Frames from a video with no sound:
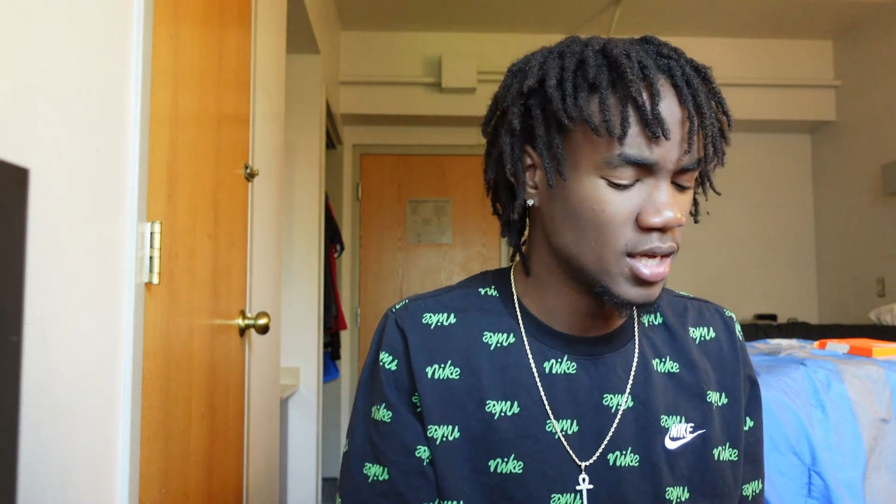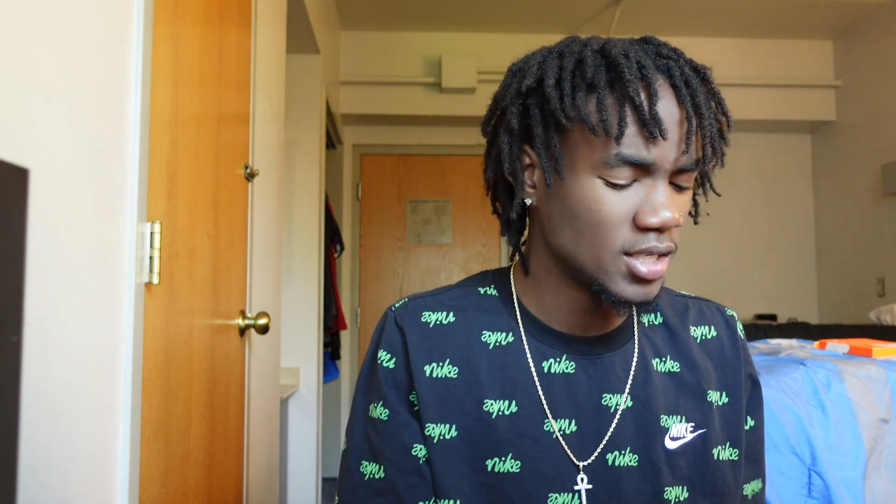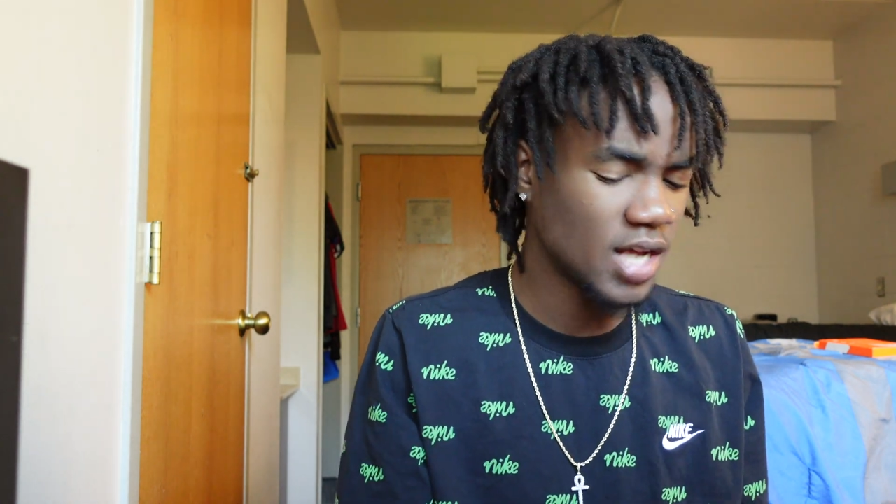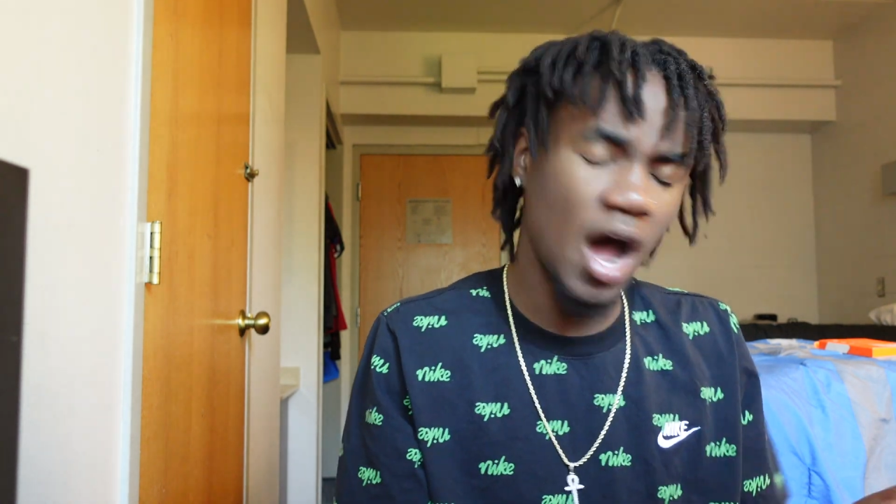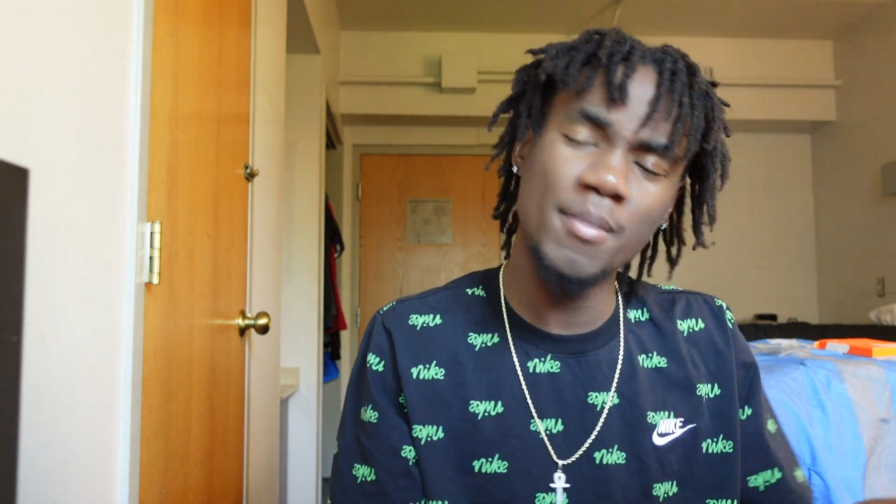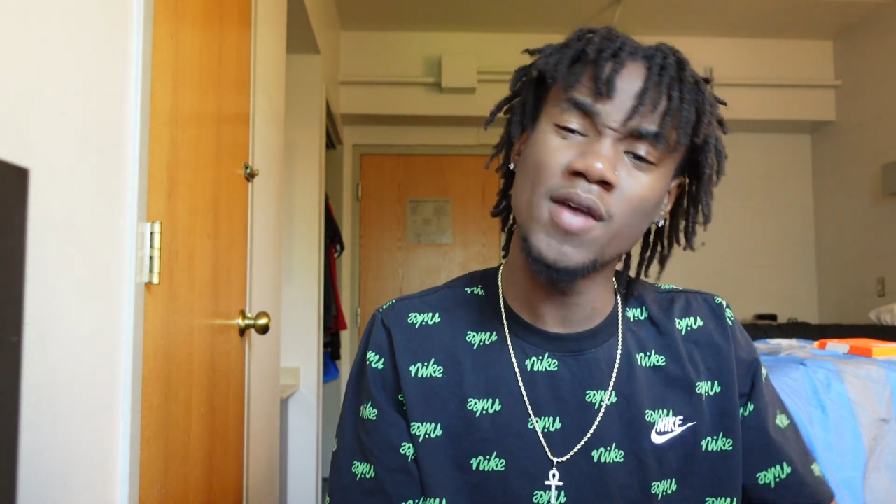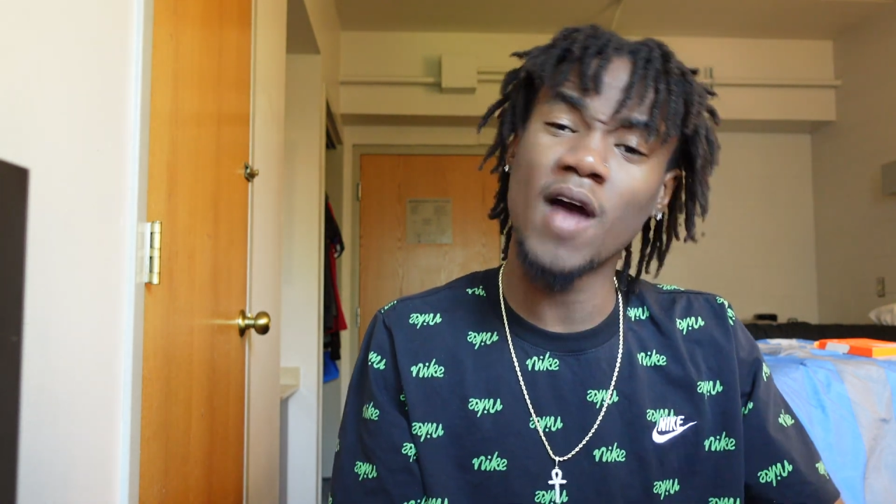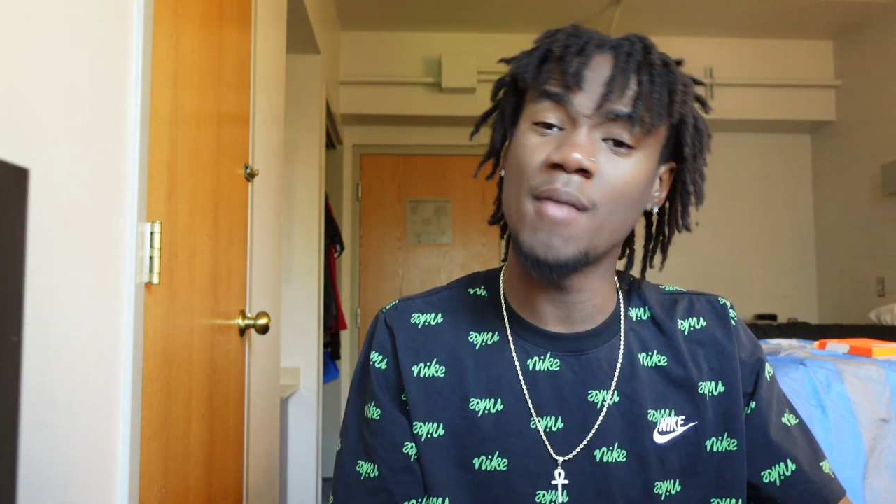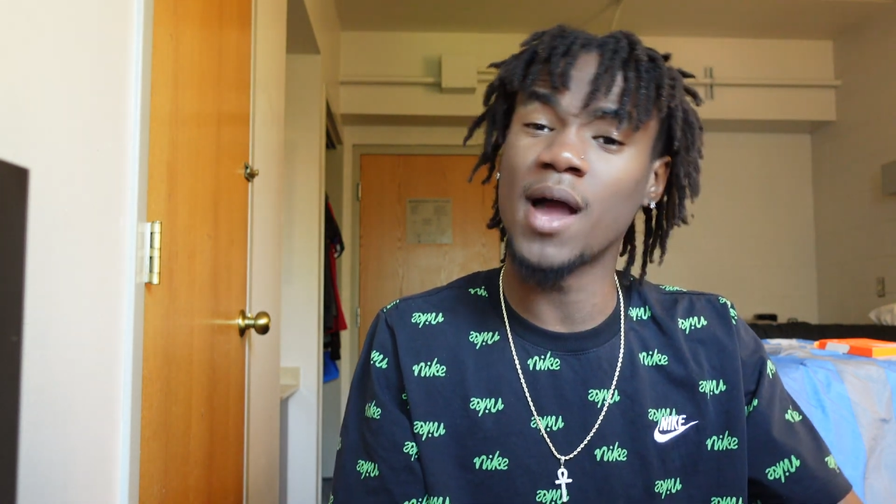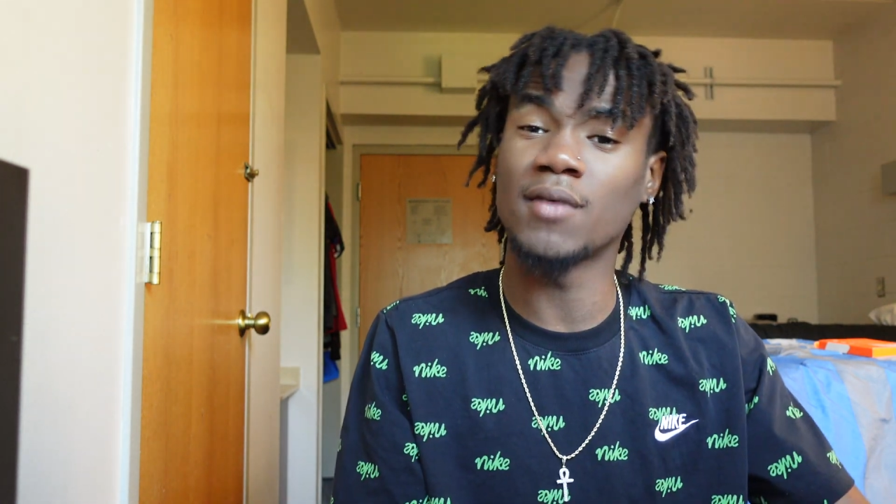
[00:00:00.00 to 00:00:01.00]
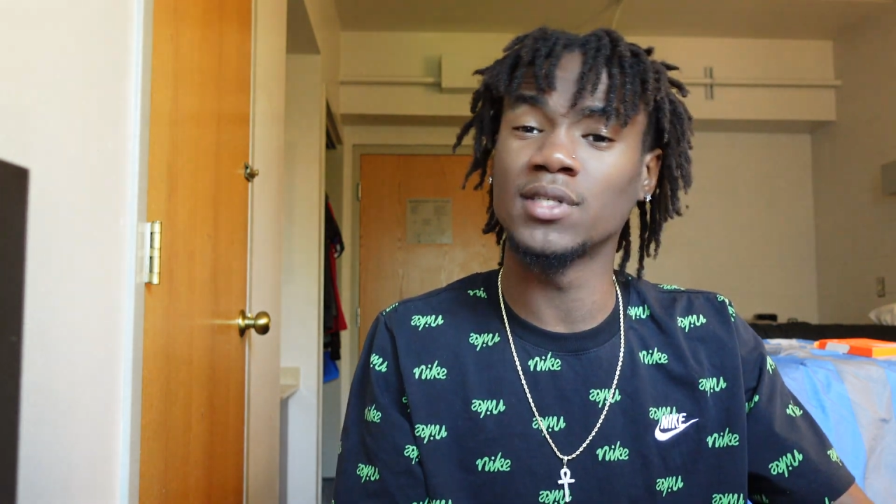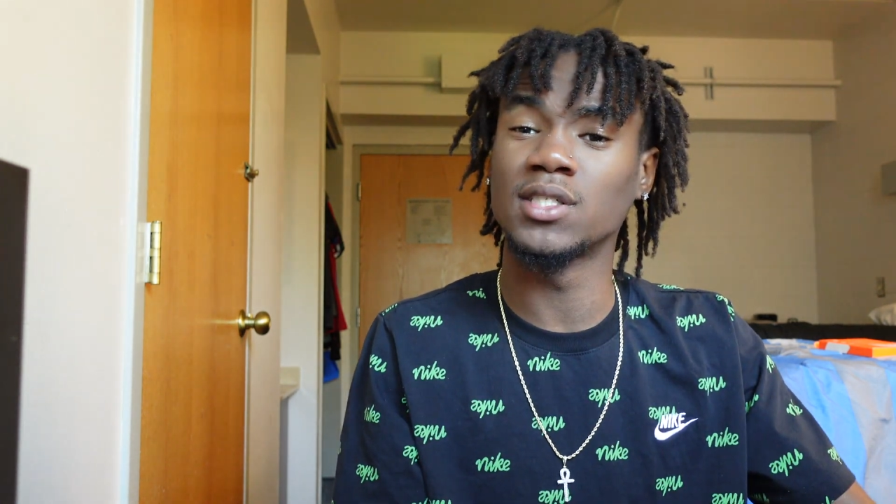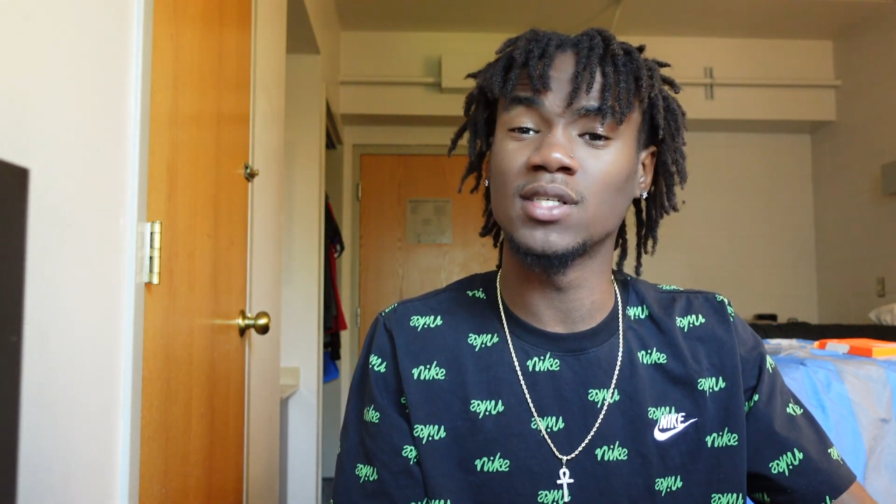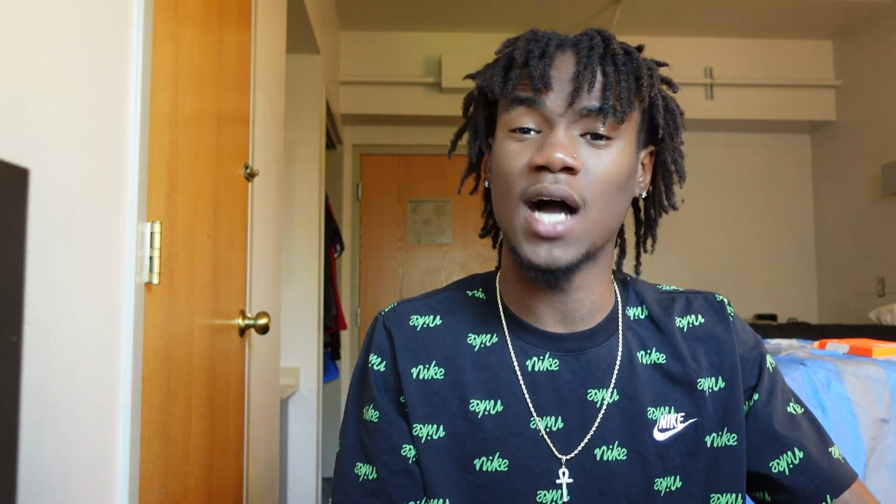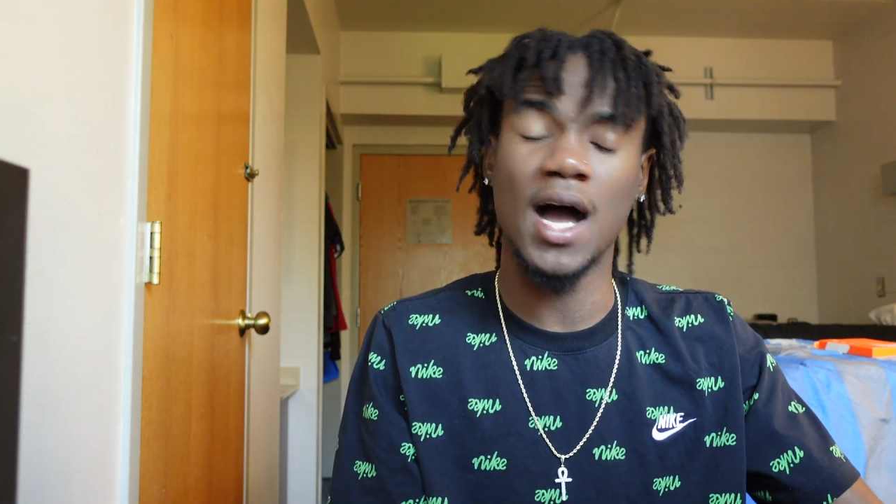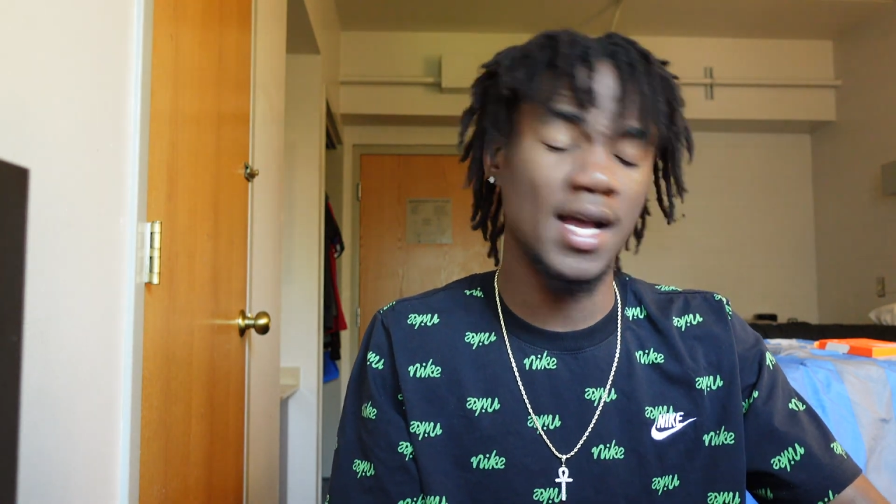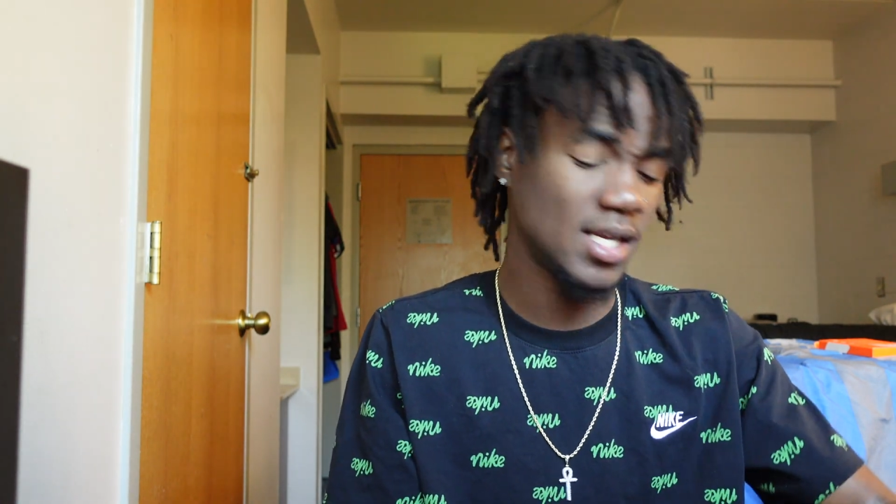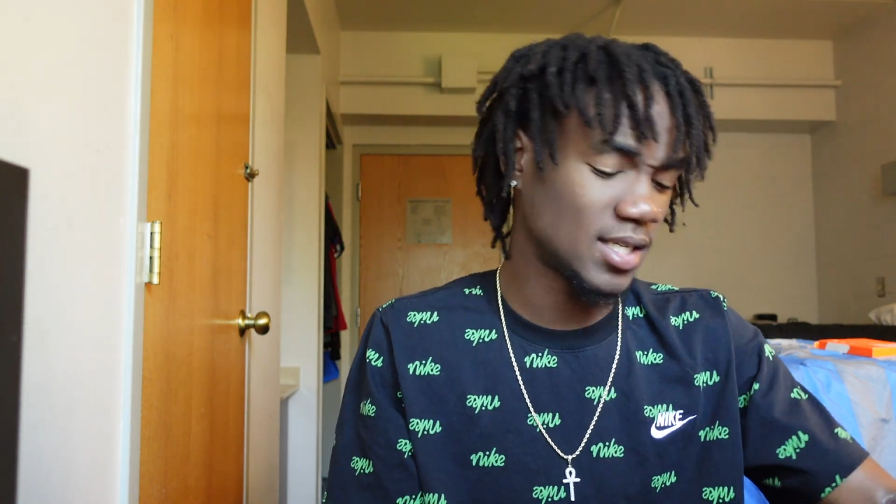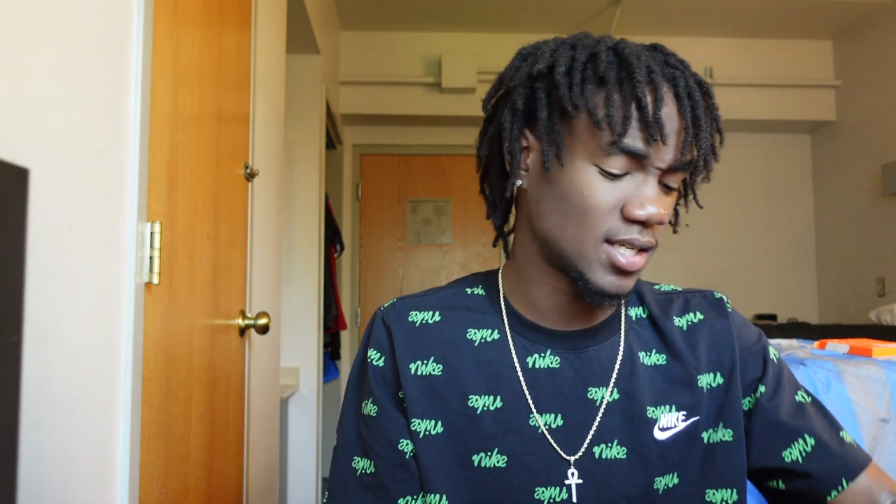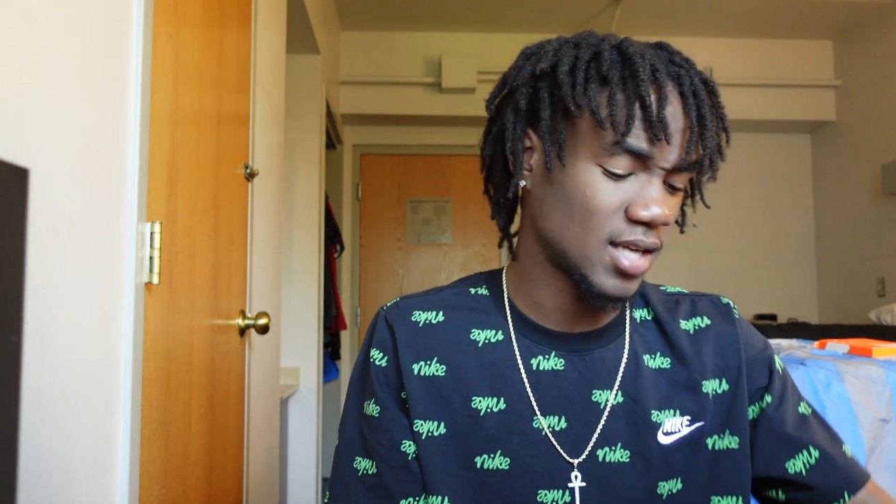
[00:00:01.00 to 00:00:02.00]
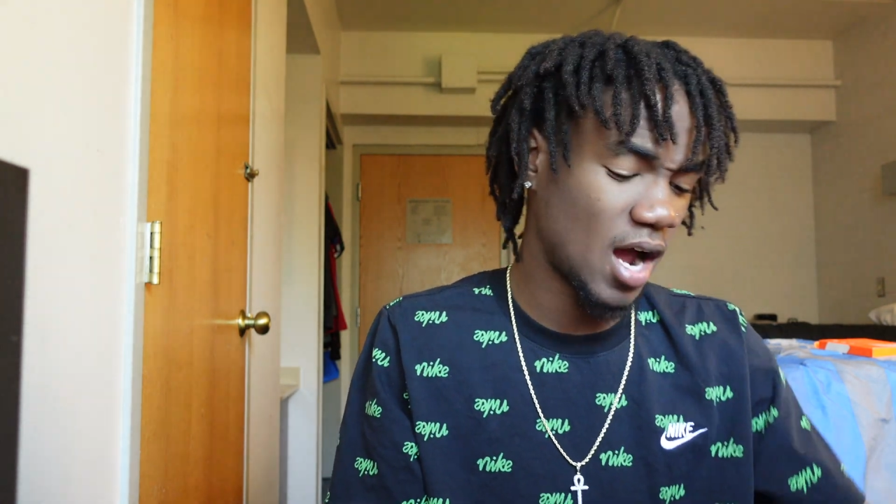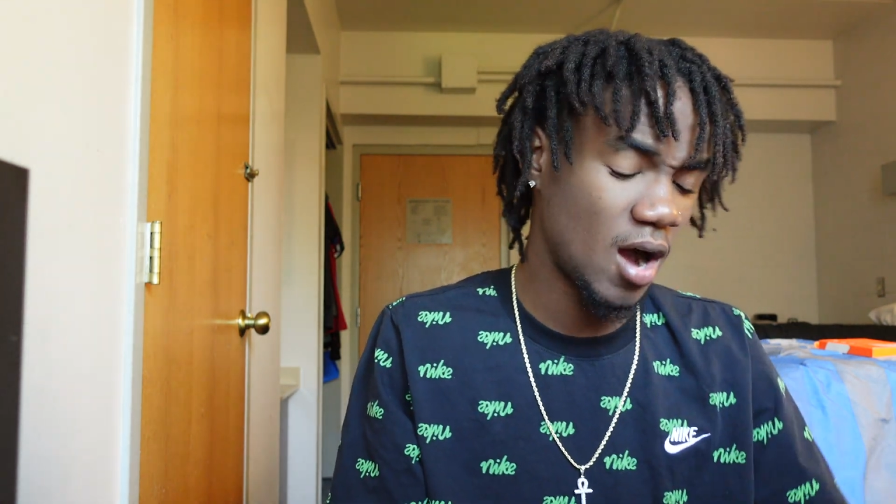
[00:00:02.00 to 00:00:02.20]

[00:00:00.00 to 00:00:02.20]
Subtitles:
So I'll be right back with you guys